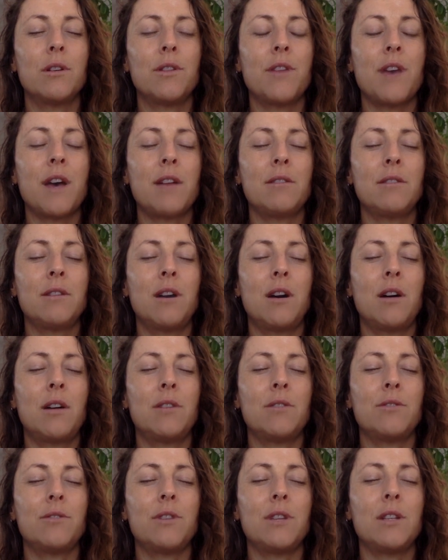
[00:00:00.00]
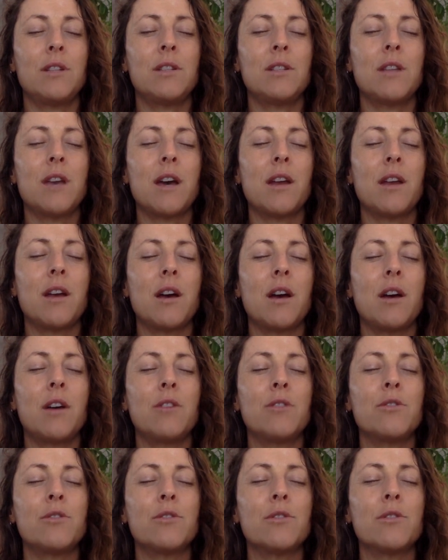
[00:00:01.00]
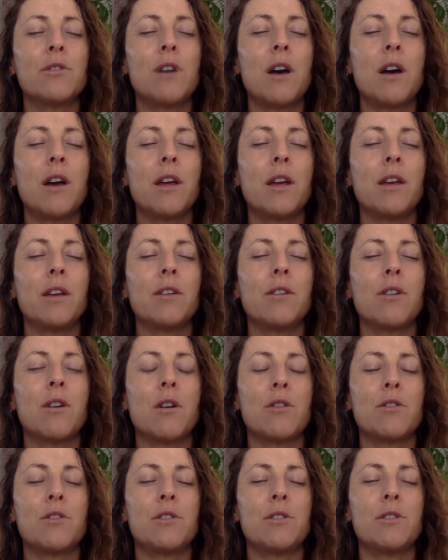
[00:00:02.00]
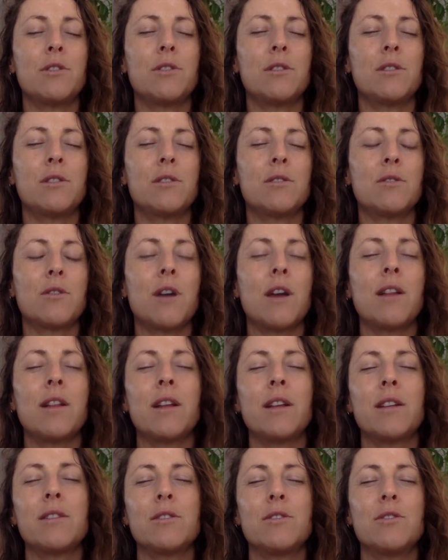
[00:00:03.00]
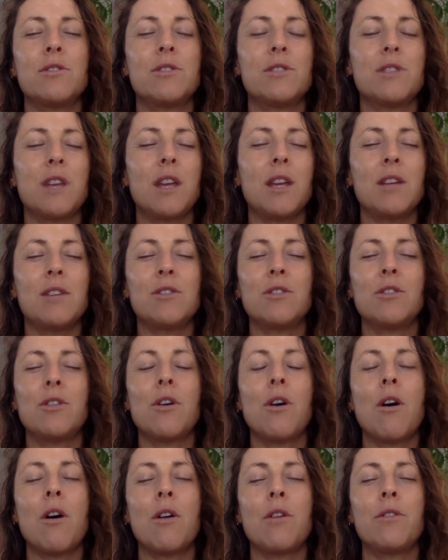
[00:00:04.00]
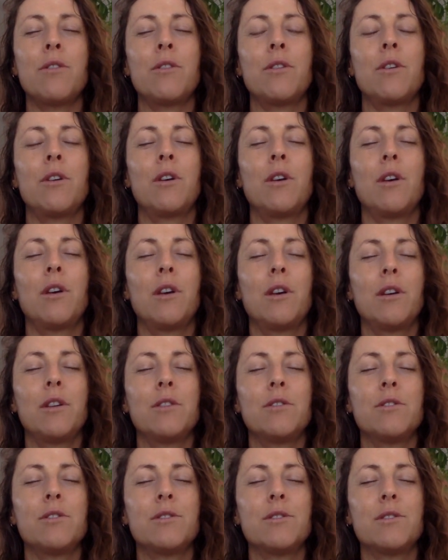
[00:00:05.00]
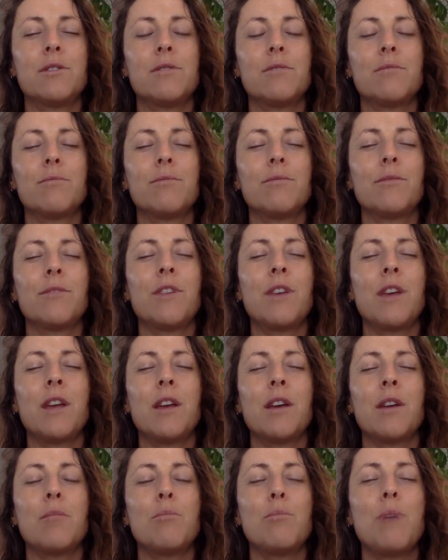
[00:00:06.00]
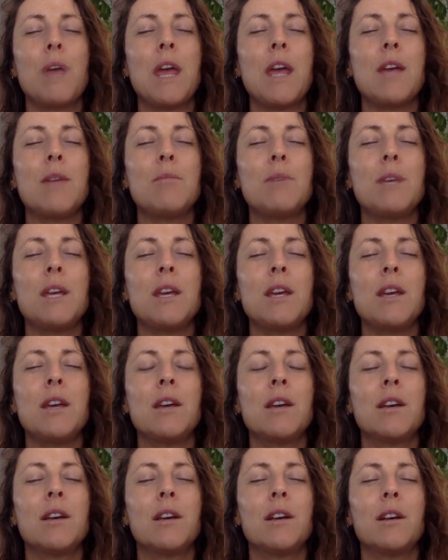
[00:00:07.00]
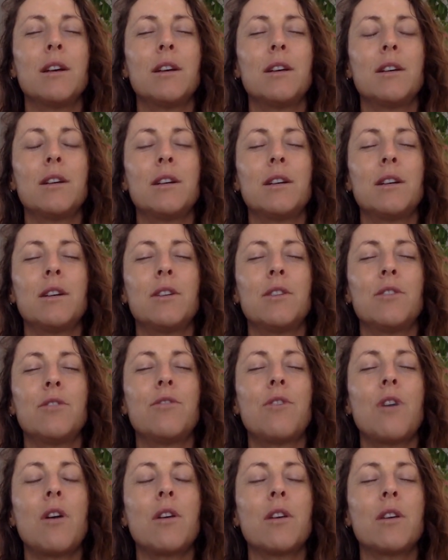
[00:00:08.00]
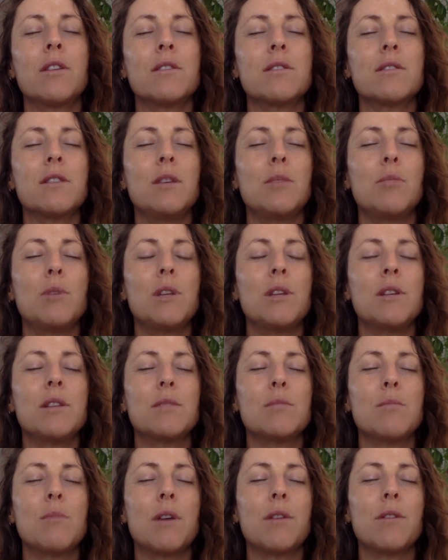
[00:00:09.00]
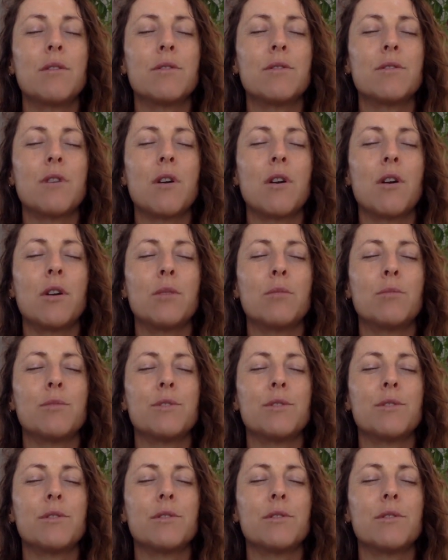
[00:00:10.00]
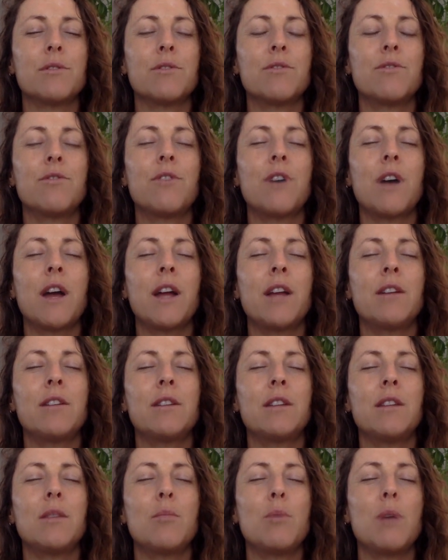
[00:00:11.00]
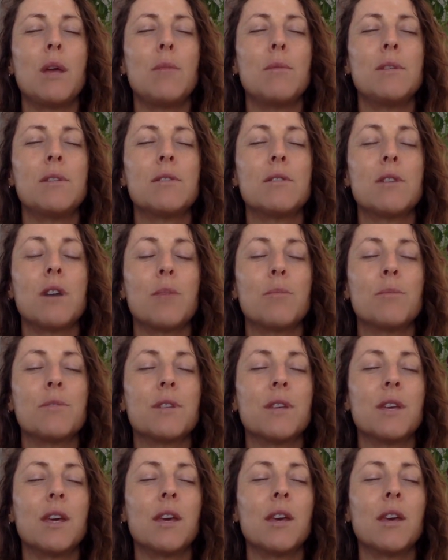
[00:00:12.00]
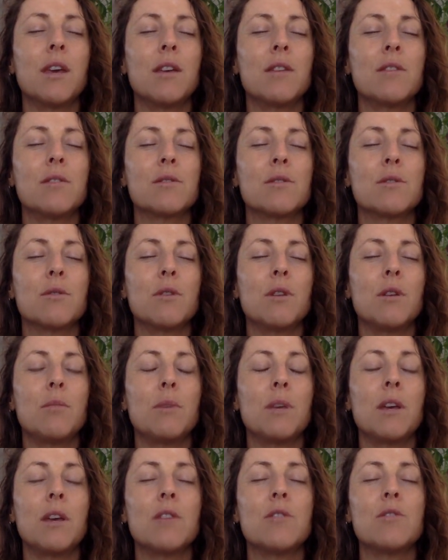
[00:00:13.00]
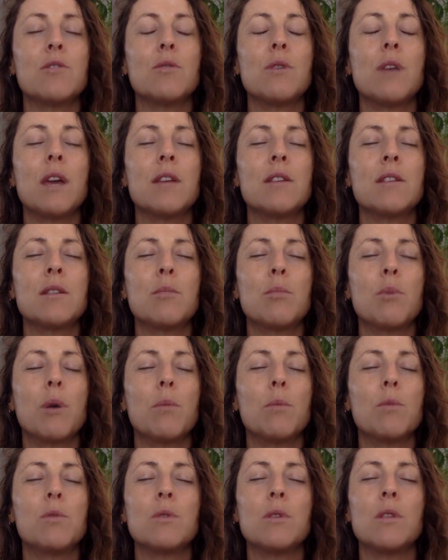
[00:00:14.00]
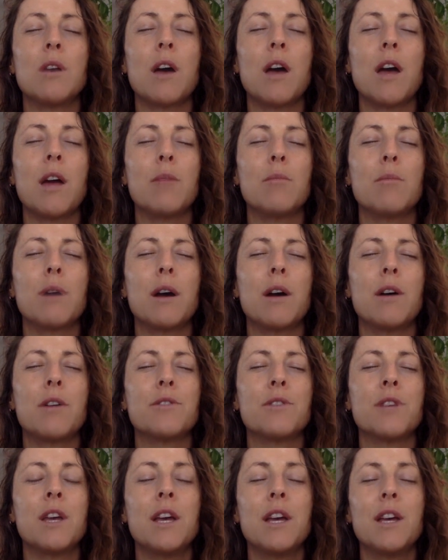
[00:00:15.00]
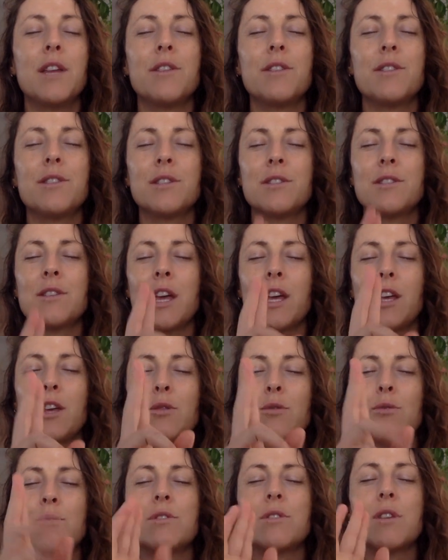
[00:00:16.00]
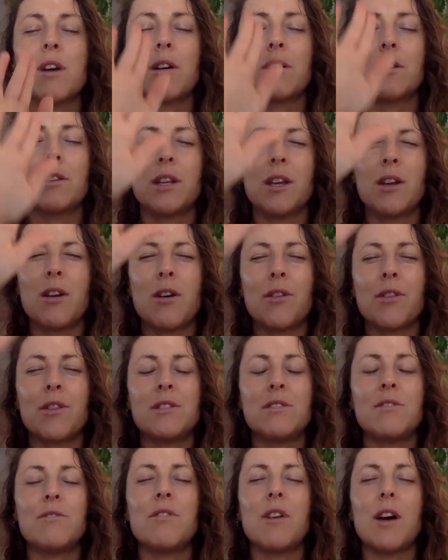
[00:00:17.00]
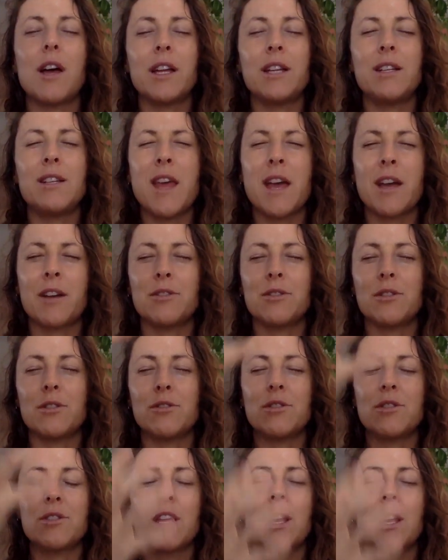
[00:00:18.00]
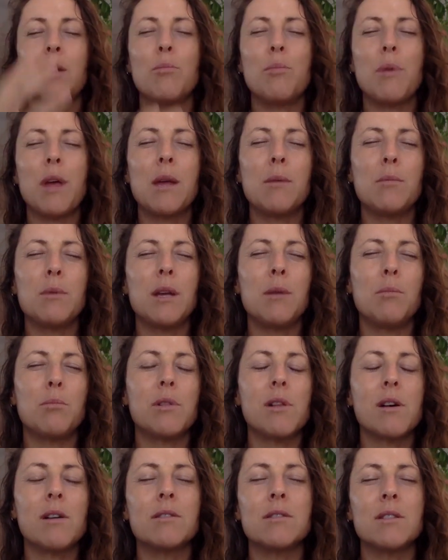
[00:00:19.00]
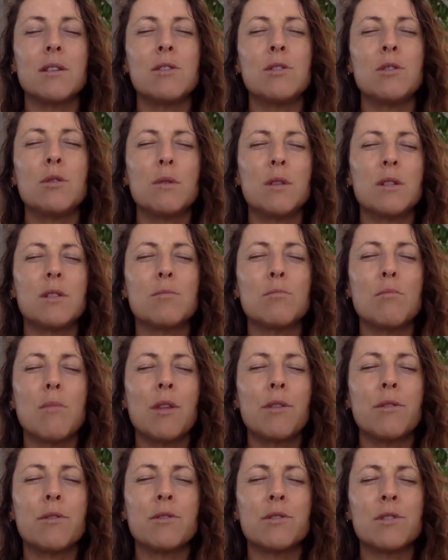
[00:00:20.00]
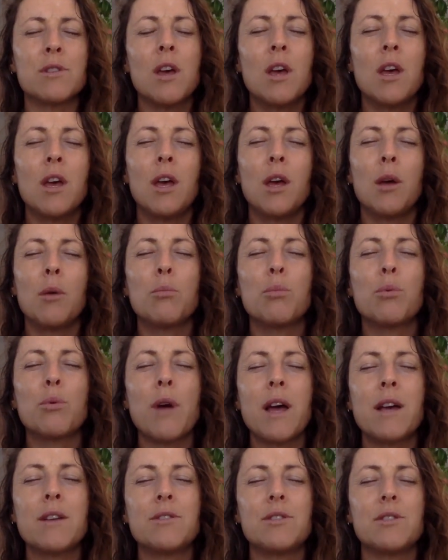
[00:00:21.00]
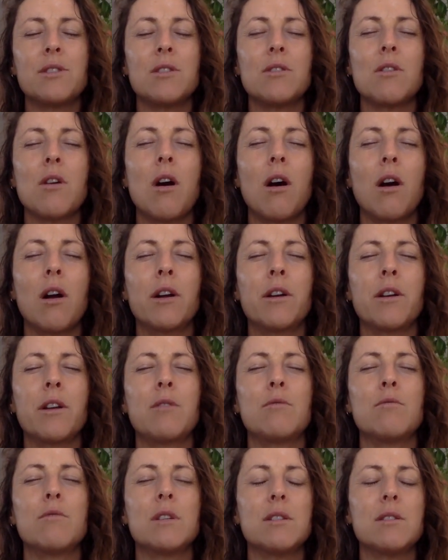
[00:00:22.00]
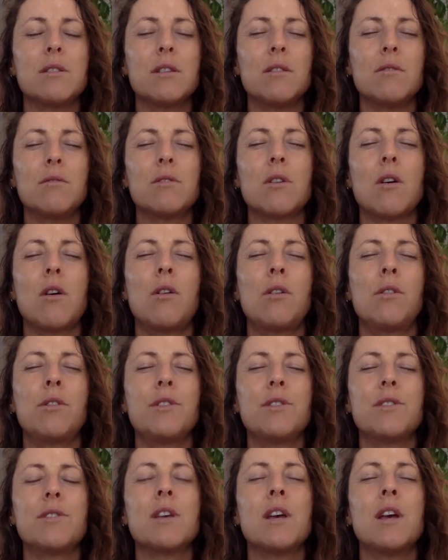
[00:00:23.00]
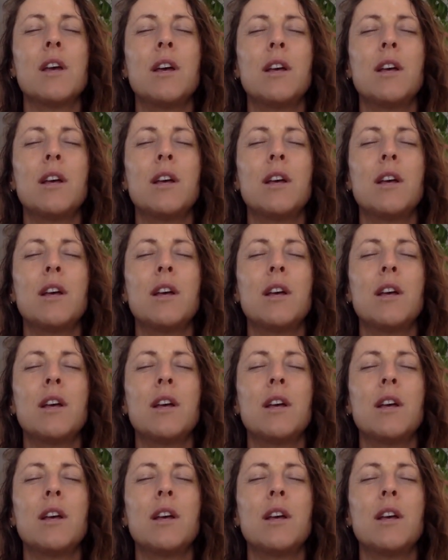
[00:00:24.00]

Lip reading: that love, into that underlying consciousness, or I like to just say into God, just like a baby falling asleep in its mother's arms. So finally the baby stops kicking and screaming as you gaze at the point between the eyebrows. This is like you suckling on the divine nectar, just like a baby plugs into its mother's breast and heart and receives all this